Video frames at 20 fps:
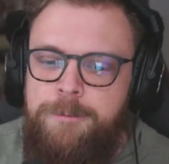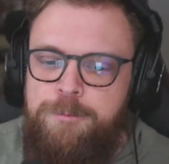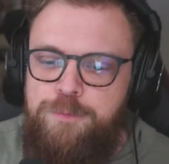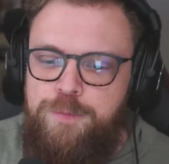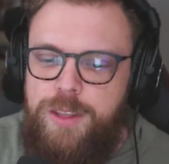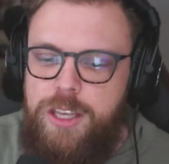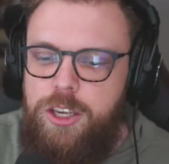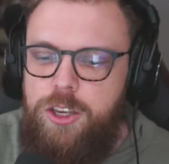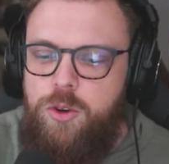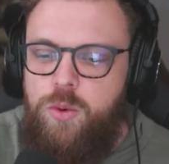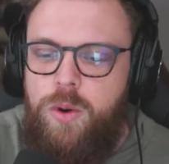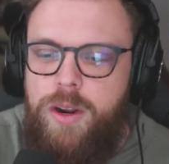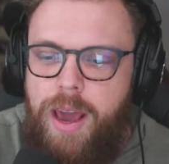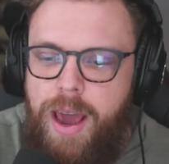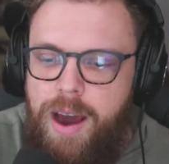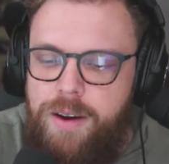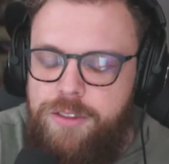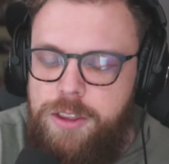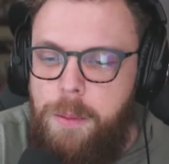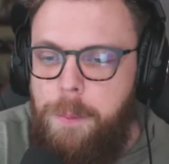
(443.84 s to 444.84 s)
you would
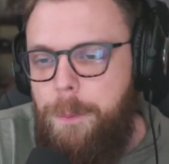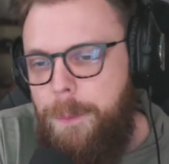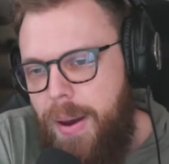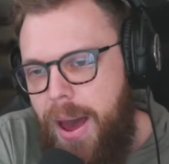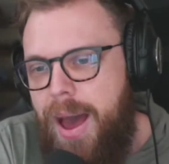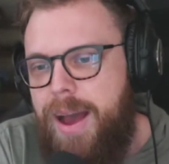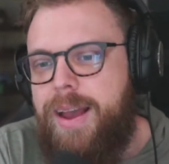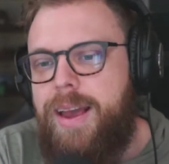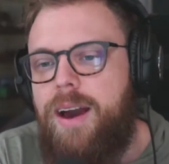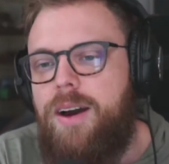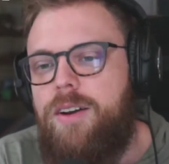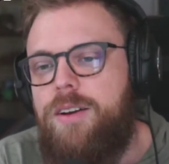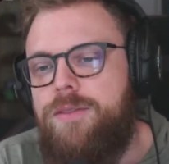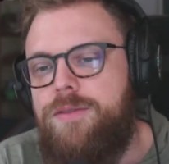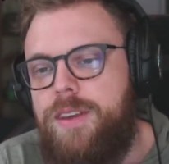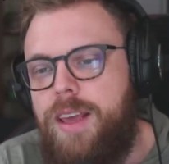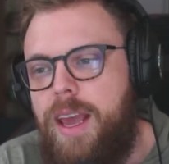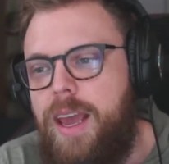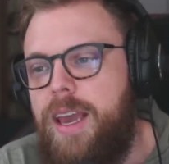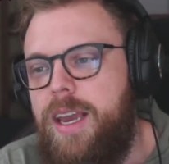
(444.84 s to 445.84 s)
have to back out
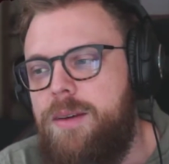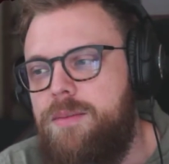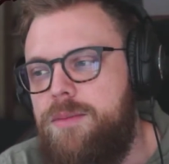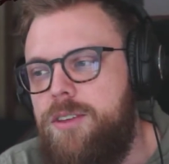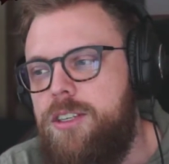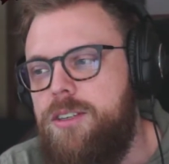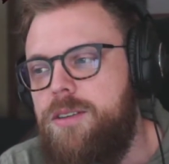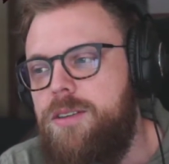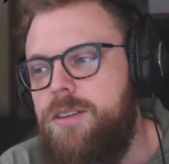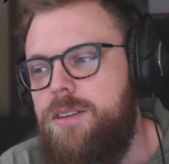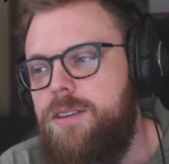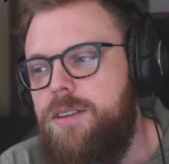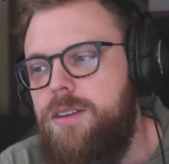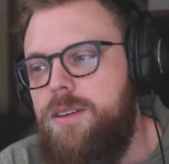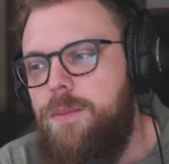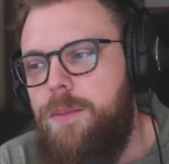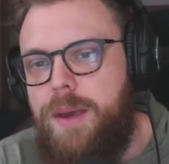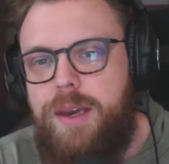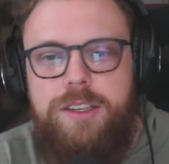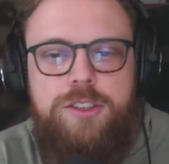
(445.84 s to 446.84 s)
of games
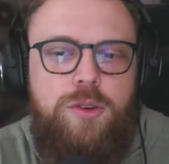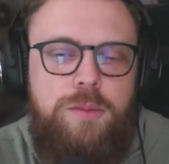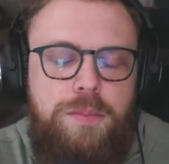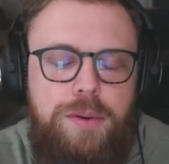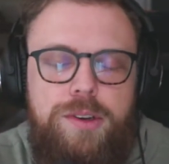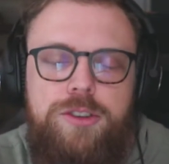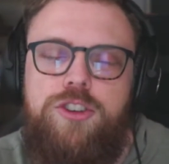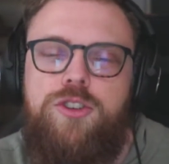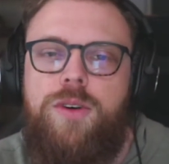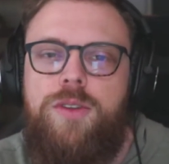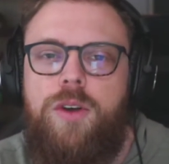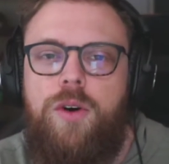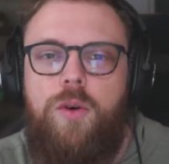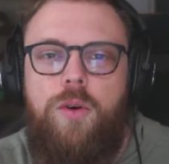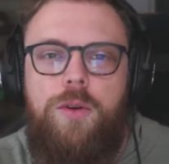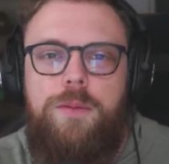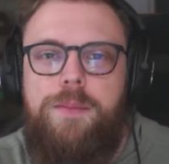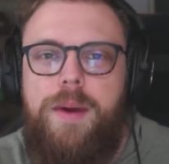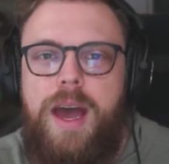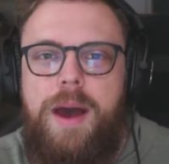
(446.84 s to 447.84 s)
because it would put you on the
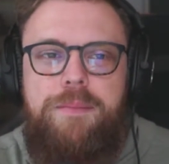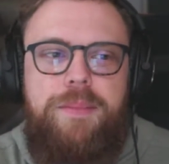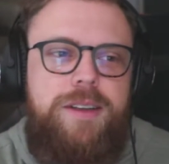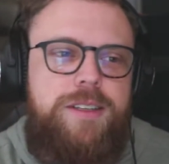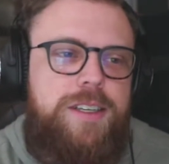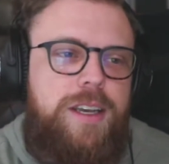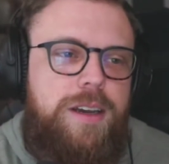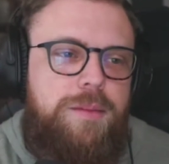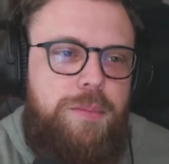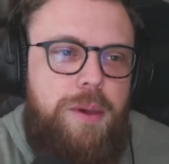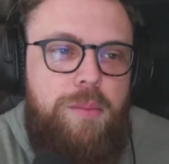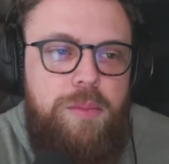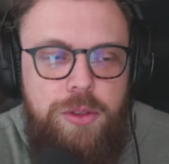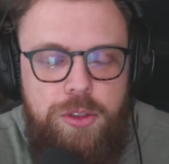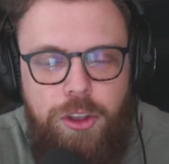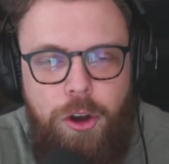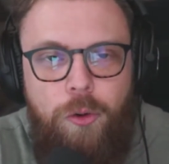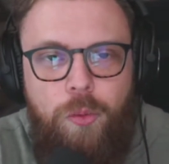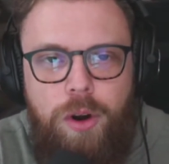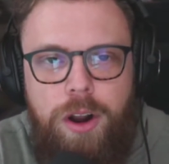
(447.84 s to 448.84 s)
old map. And it's like people
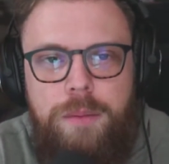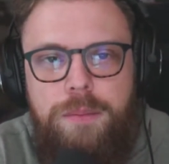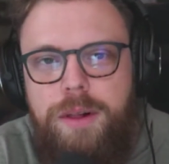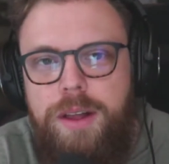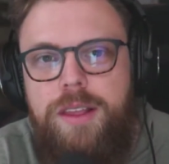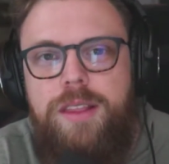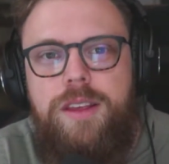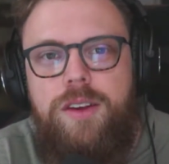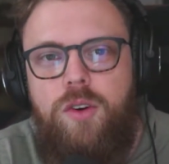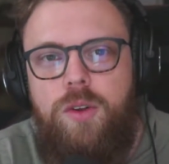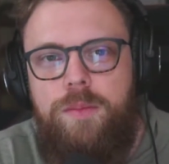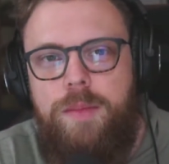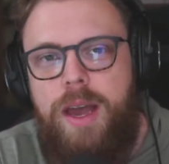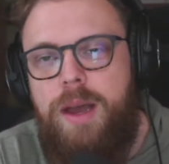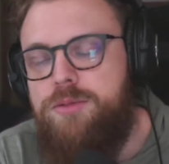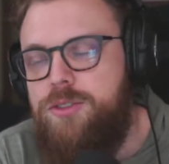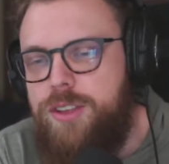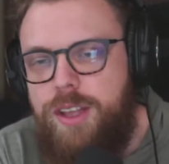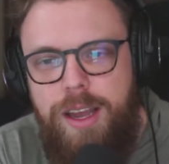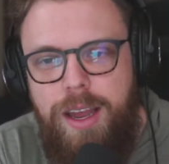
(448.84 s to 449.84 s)
don't want to play the old
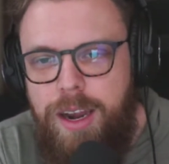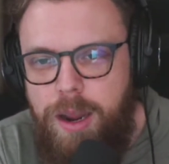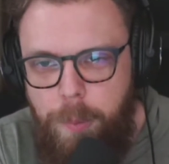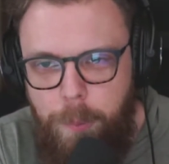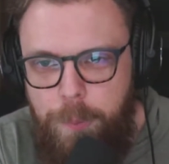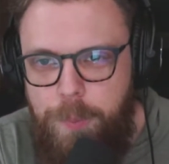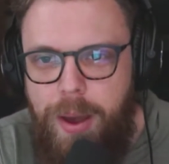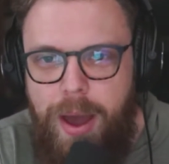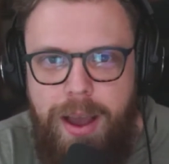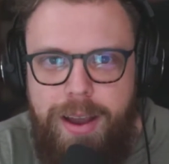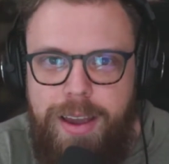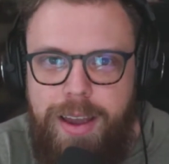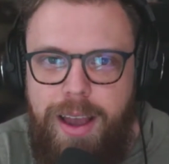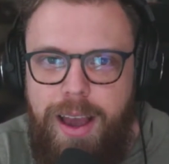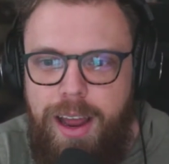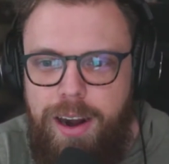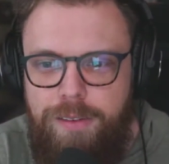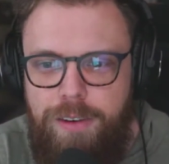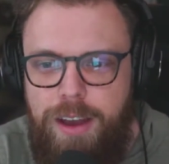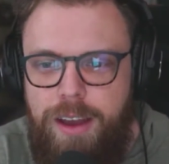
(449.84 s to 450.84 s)
map, so they end up backing
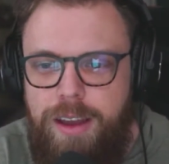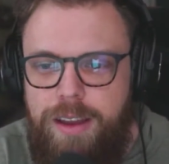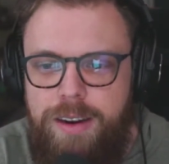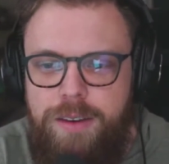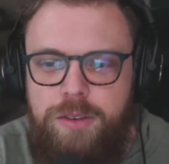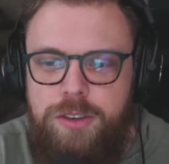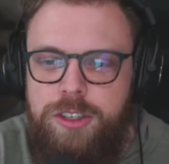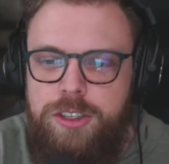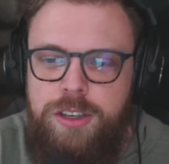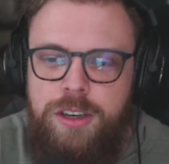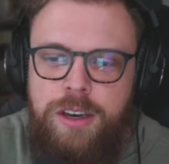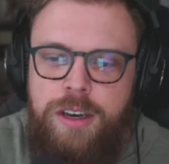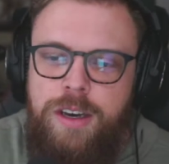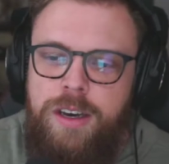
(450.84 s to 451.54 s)
out of it. And it was...